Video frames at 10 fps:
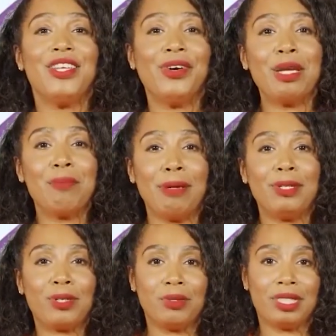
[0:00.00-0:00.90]
During
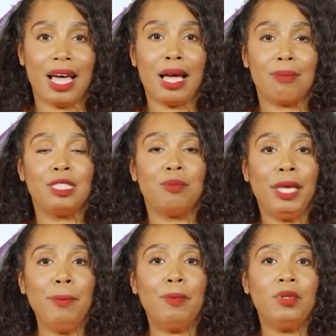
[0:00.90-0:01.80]
biblical times,
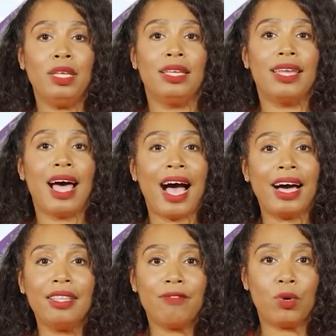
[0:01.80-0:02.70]
people needed
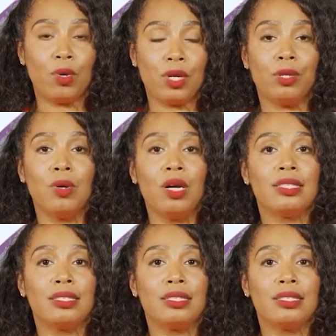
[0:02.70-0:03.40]
olive oil